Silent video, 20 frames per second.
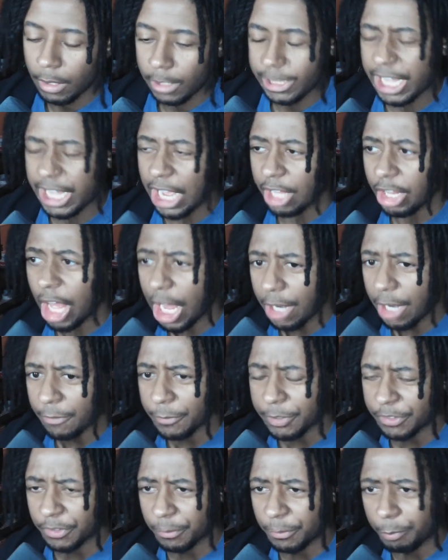Now, a lot of
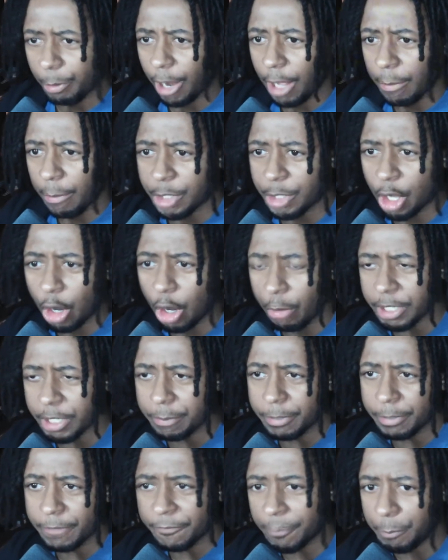us have probably already
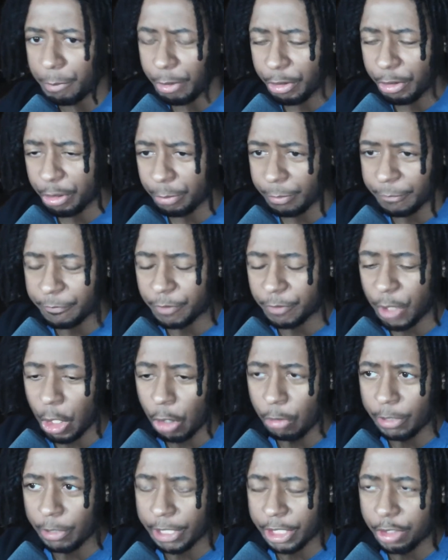been familiar with
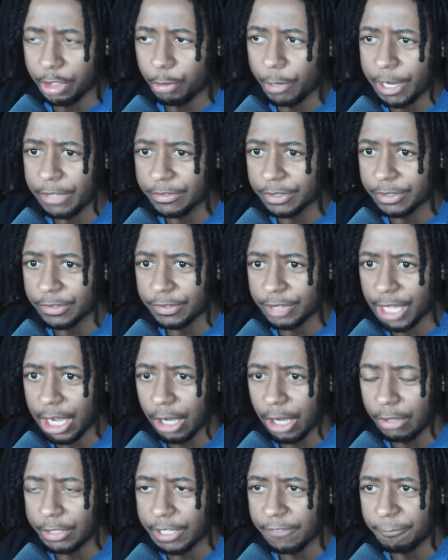long and crazy
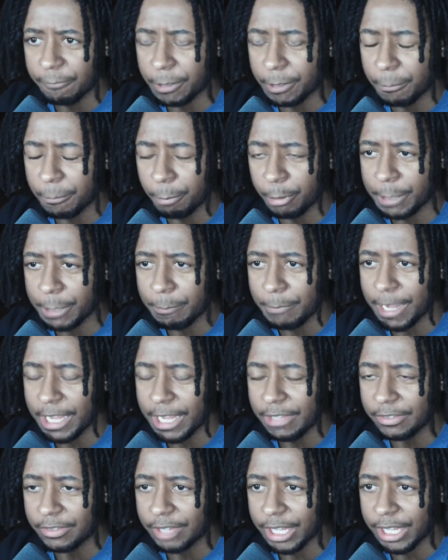style. They've been pretty
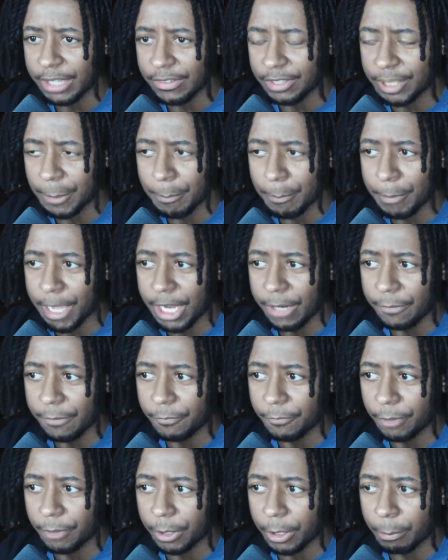mainstays in the meta
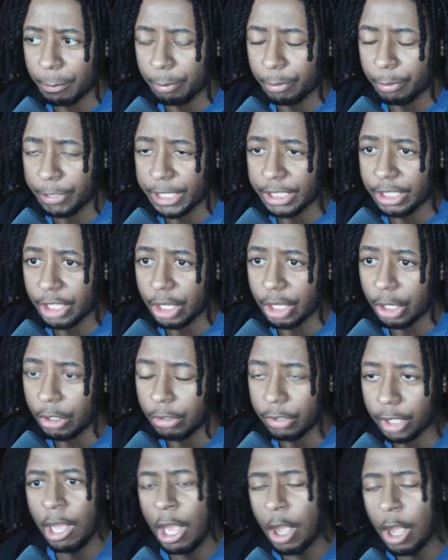for pretty
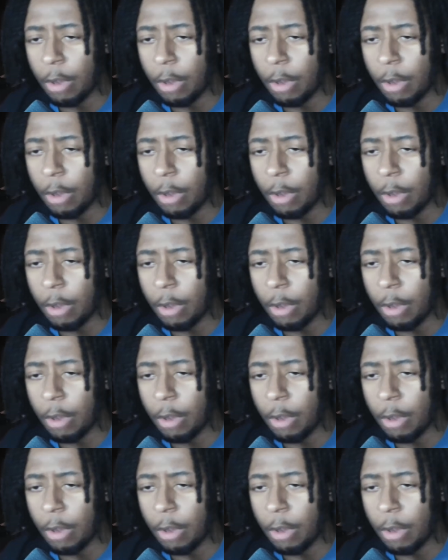long.